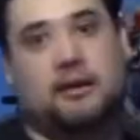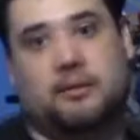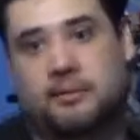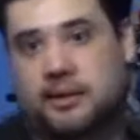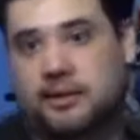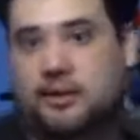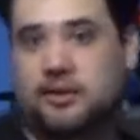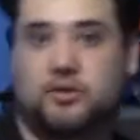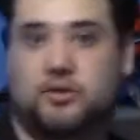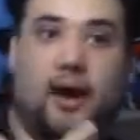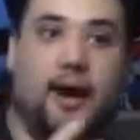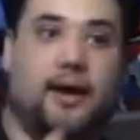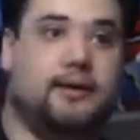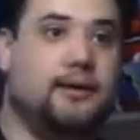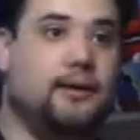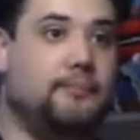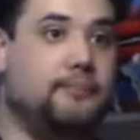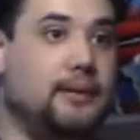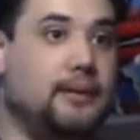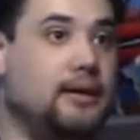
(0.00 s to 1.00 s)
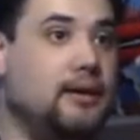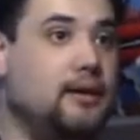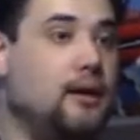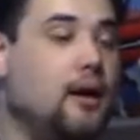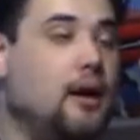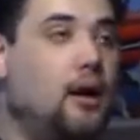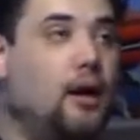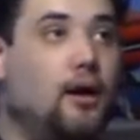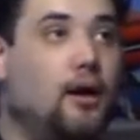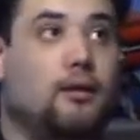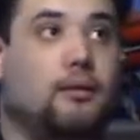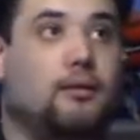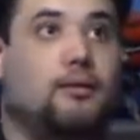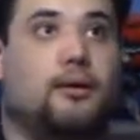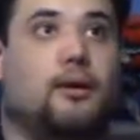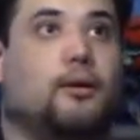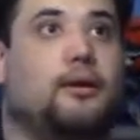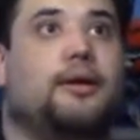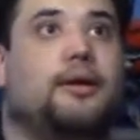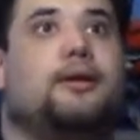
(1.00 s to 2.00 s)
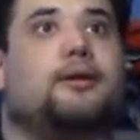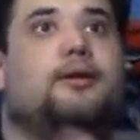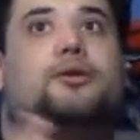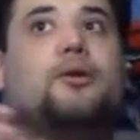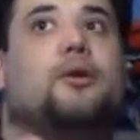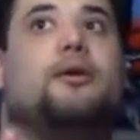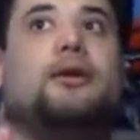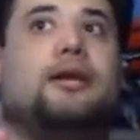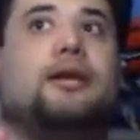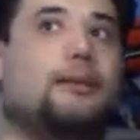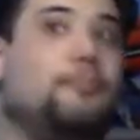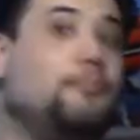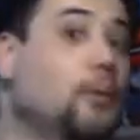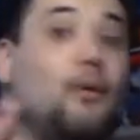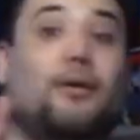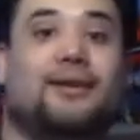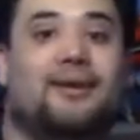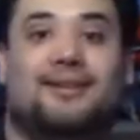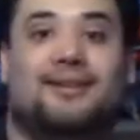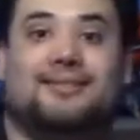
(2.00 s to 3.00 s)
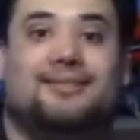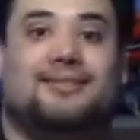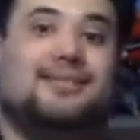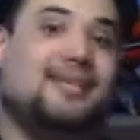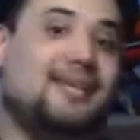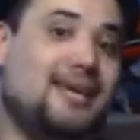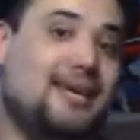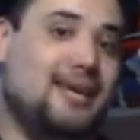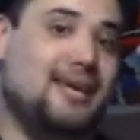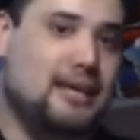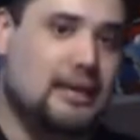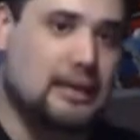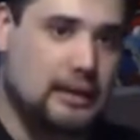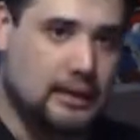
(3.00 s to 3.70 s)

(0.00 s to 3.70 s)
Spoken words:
I mean, they try to be all hoity-toity, pointy,